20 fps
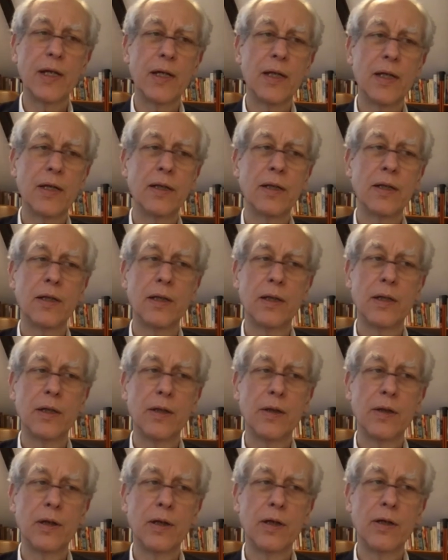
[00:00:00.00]
And
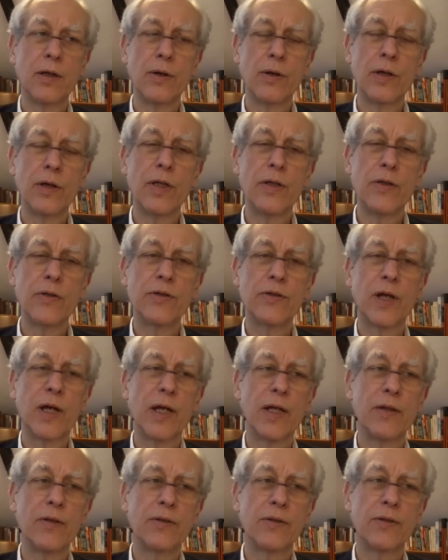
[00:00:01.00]
uh, your
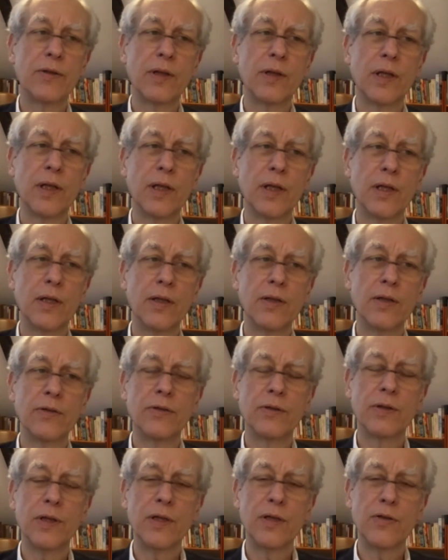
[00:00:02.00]
insights, and
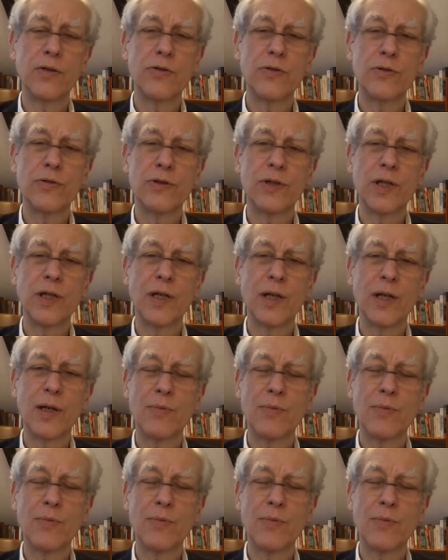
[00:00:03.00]
it's interesting.